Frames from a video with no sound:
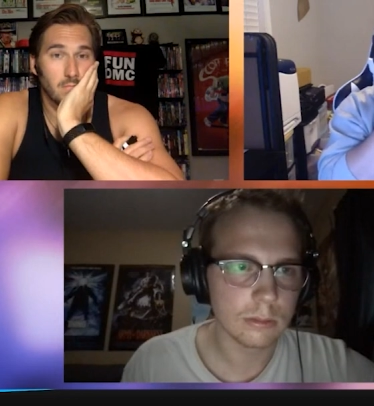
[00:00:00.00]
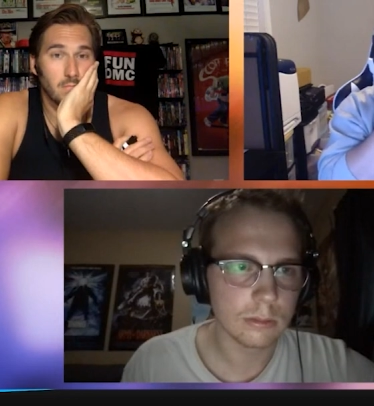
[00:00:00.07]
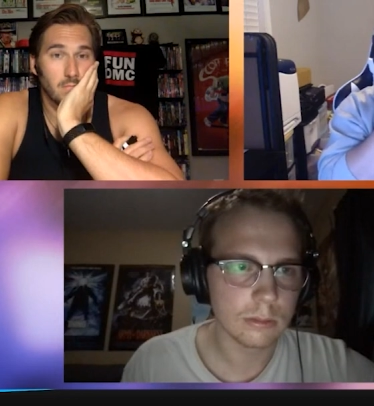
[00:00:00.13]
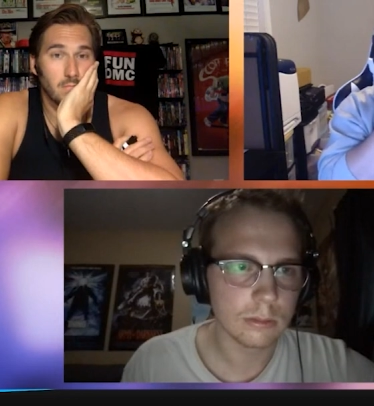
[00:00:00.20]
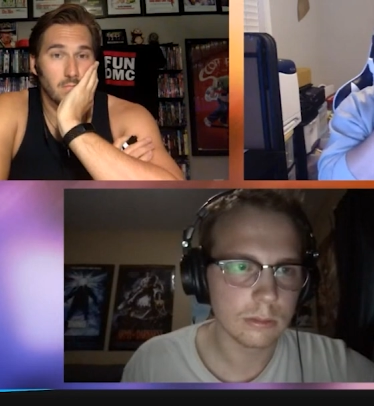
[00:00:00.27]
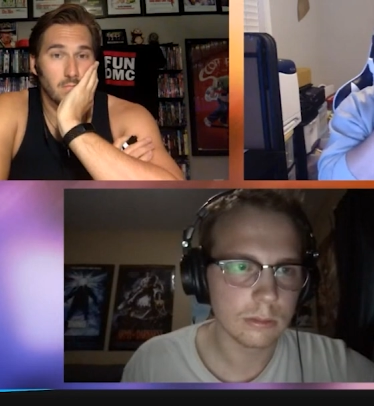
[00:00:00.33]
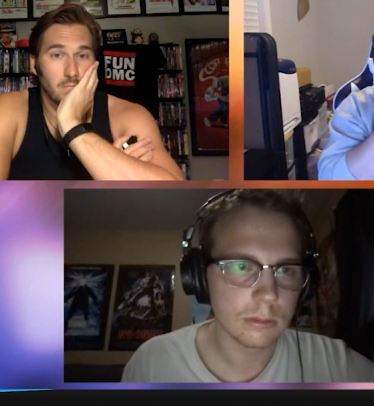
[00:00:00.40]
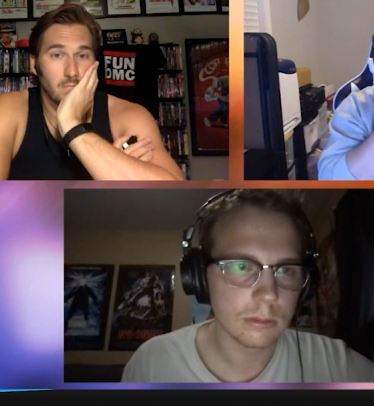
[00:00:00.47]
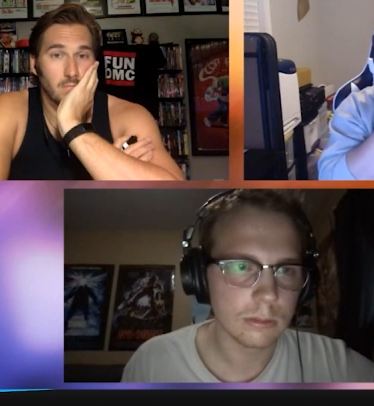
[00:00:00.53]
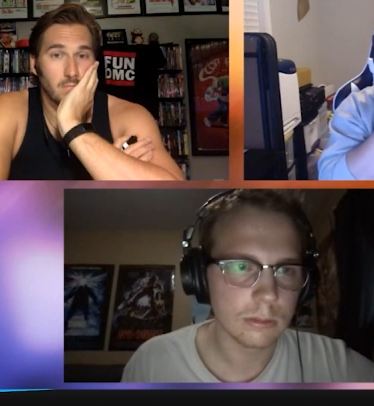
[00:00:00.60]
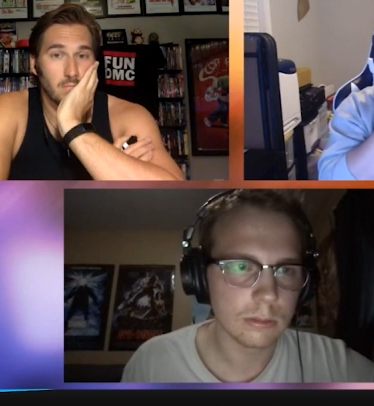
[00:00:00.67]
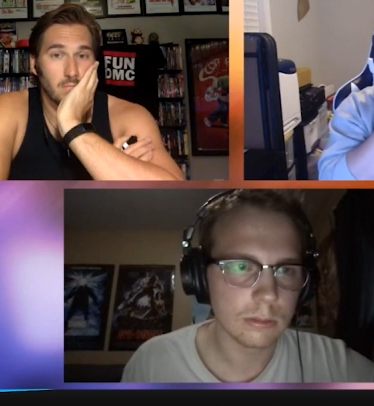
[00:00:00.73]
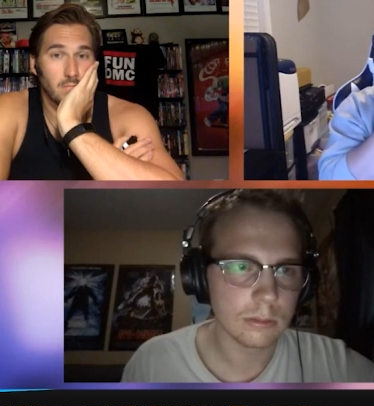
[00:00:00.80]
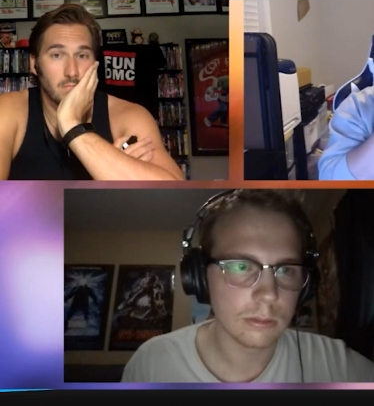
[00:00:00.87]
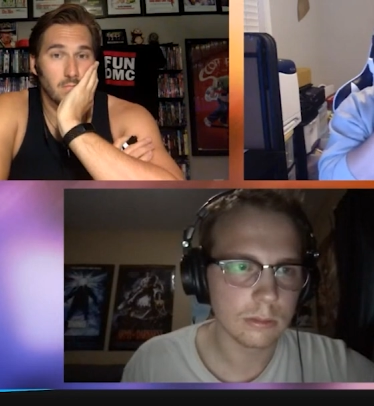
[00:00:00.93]

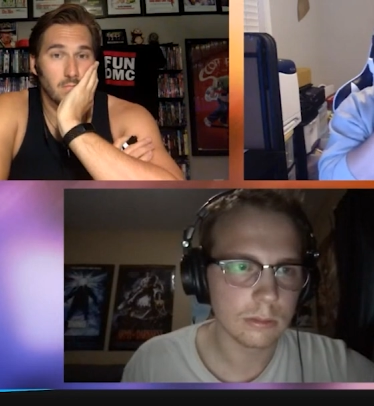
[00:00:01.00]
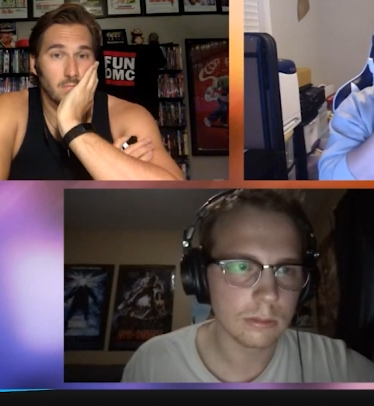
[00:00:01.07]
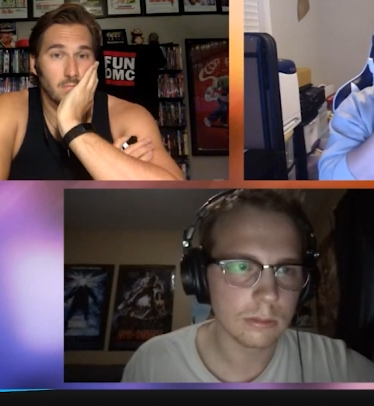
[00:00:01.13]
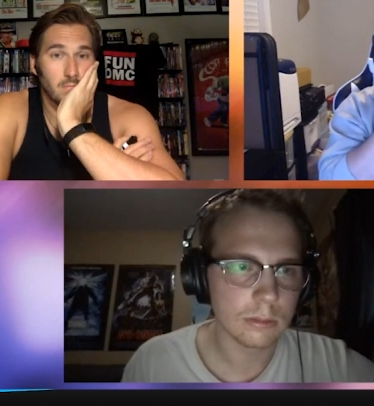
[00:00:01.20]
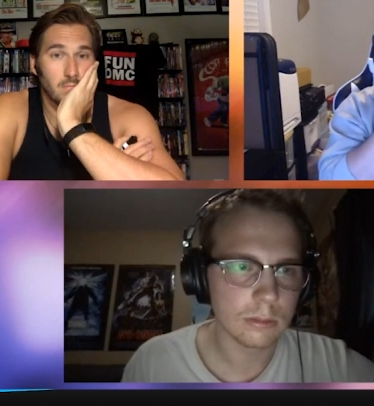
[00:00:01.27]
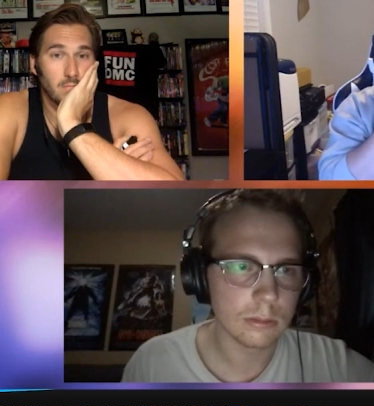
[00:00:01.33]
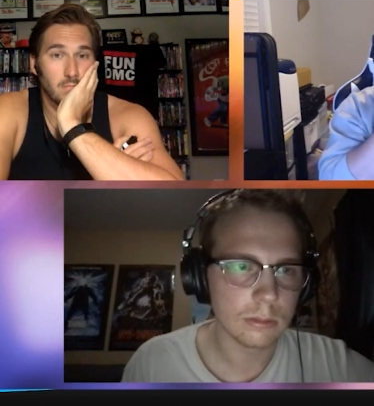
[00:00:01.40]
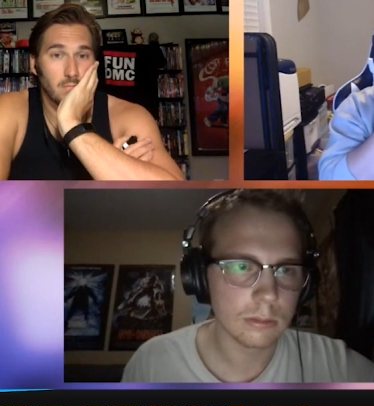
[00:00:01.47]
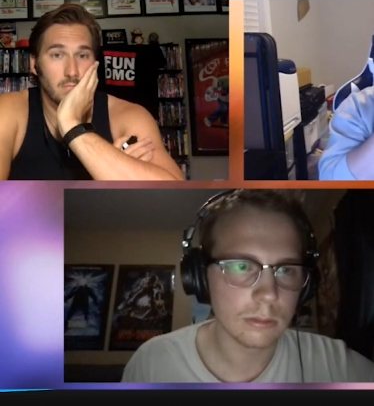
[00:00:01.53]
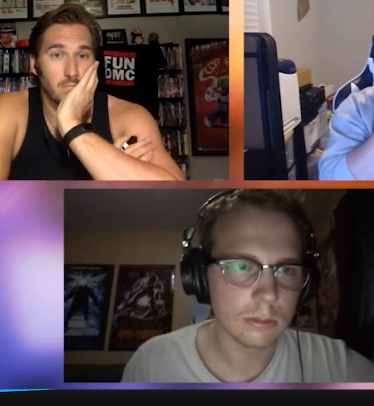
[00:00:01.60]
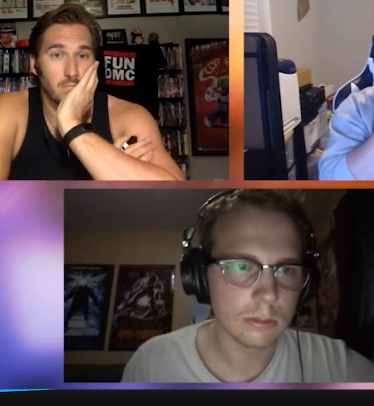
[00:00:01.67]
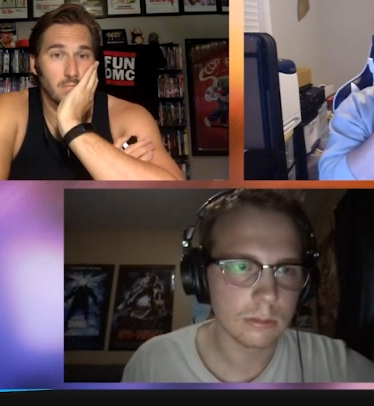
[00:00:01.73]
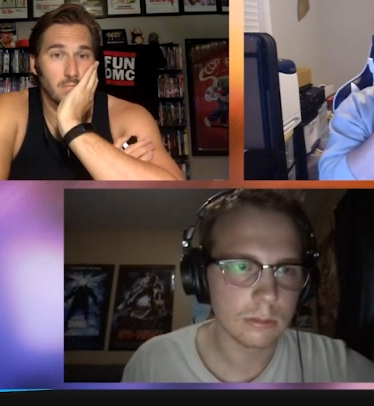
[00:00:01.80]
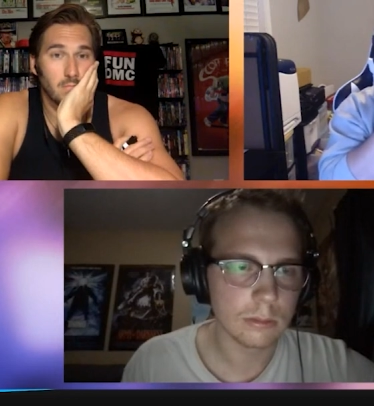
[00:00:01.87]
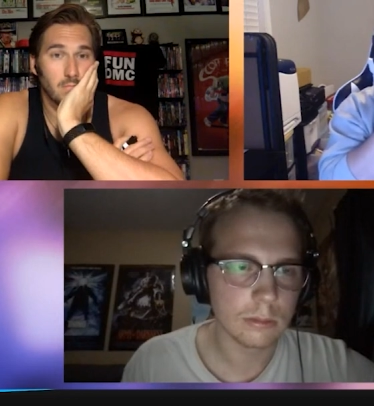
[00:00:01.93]

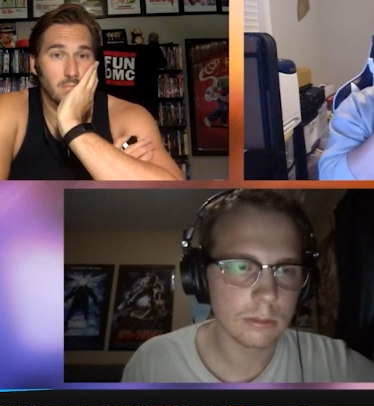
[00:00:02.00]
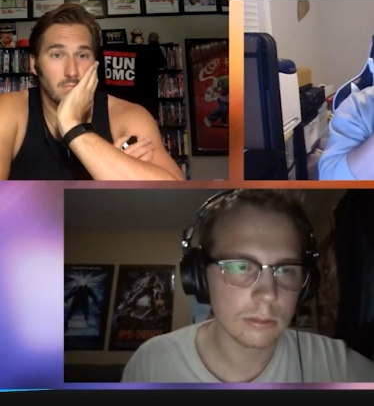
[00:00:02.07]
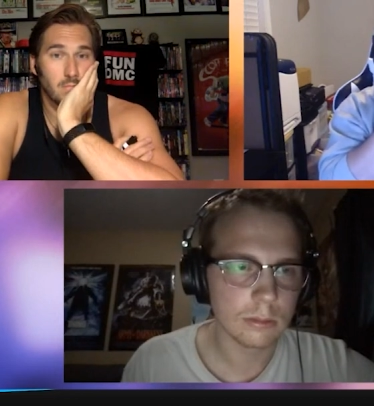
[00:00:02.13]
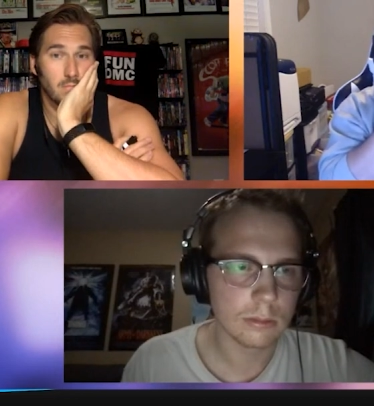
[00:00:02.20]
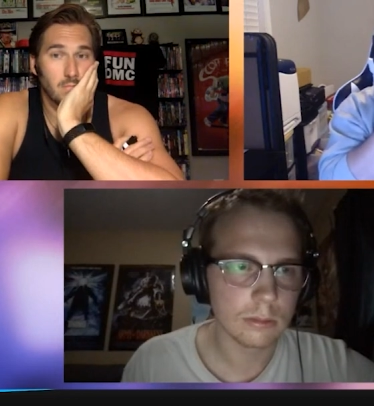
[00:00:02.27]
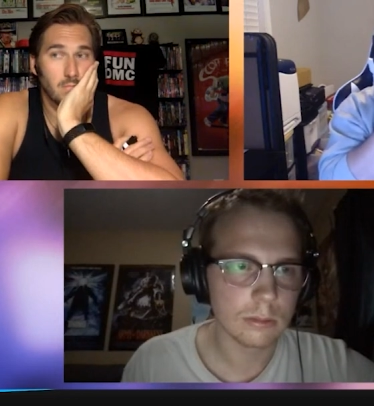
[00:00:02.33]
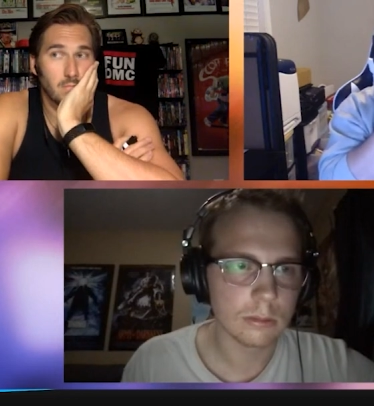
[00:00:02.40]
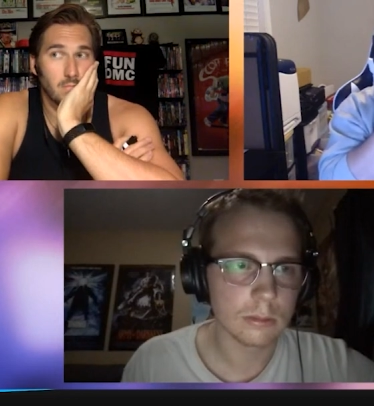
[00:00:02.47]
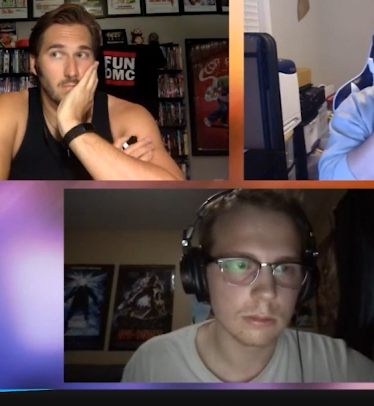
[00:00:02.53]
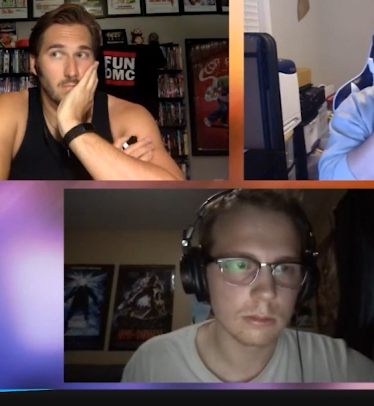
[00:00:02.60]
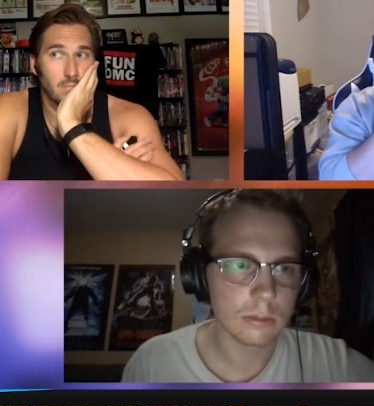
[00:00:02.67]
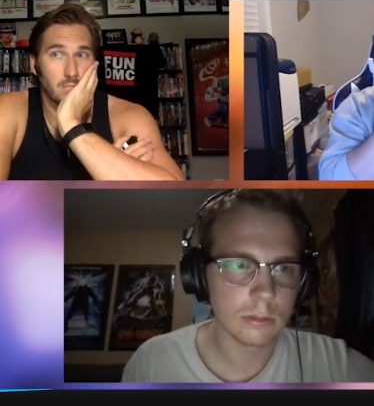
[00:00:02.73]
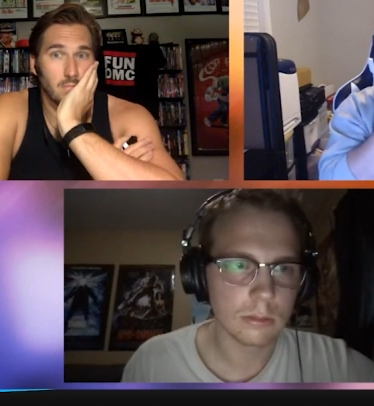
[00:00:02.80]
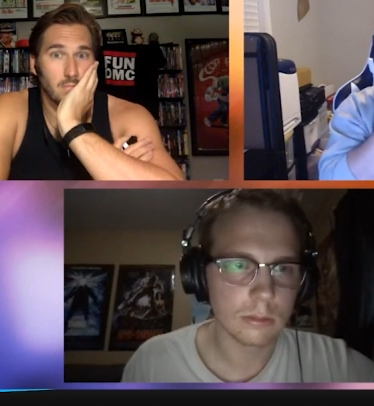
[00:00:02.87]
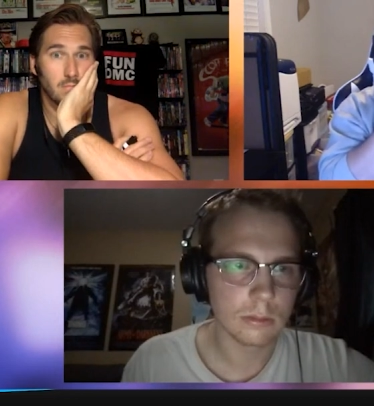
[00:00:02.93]

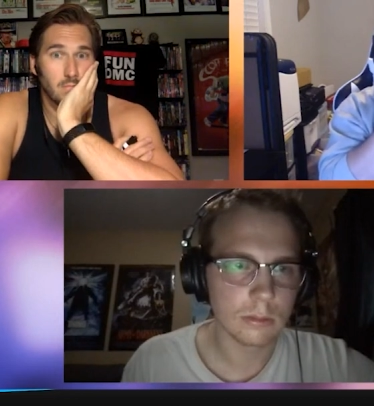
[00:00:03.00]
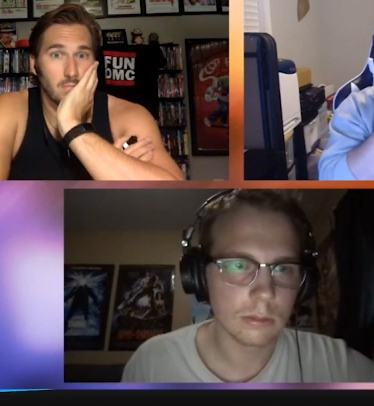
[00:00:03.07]
Nothing is said.